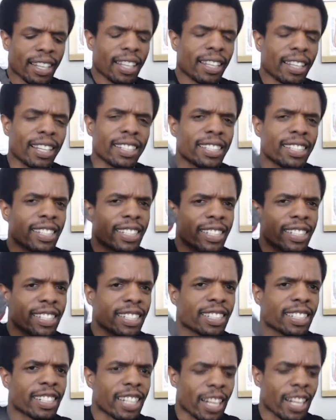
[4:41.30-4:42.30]
this isn't
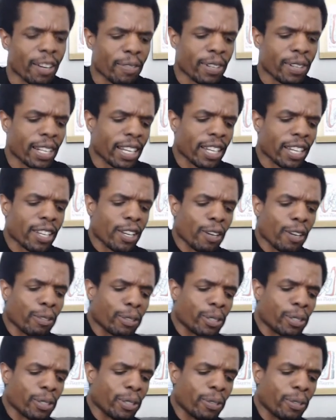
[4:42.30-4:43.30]
just an everyday go
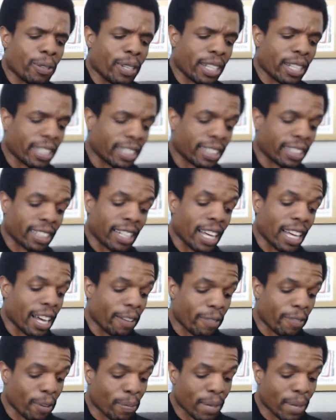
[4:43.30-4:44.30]
to, not
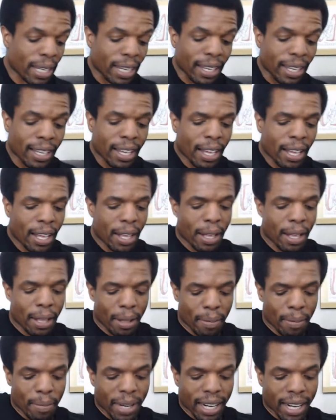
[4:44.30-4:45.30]
for me
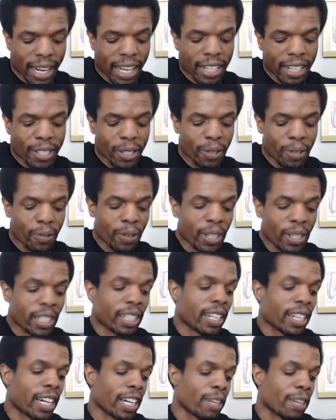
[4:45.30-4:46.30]
but I do really
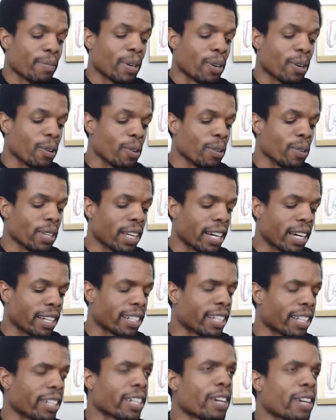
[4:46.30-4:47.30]
like them a whole lot.
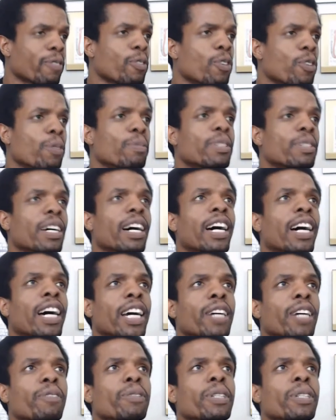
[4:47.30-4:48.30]
Like I wore them to
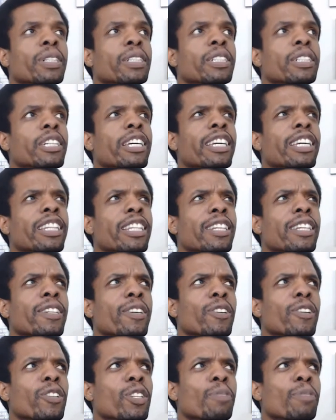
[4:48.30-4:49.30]
Iowa in the
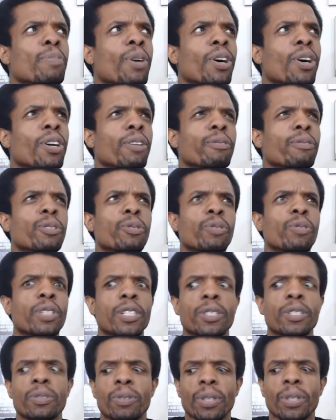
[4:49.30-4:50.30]
early part of
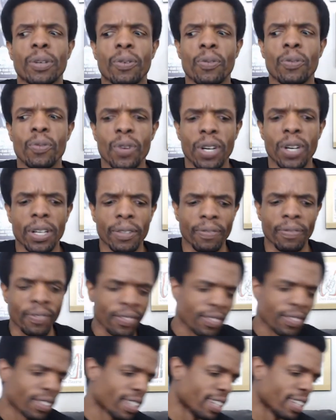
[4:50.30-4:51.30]
2021,
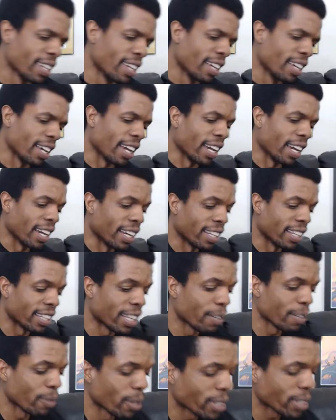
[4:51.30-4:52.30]
and
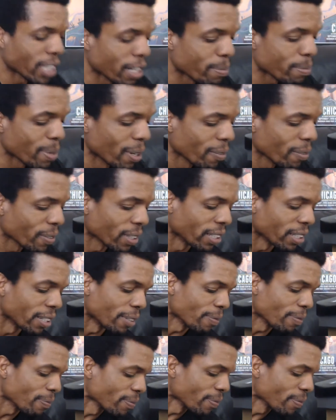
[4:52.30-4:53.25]
they worked out perfectly.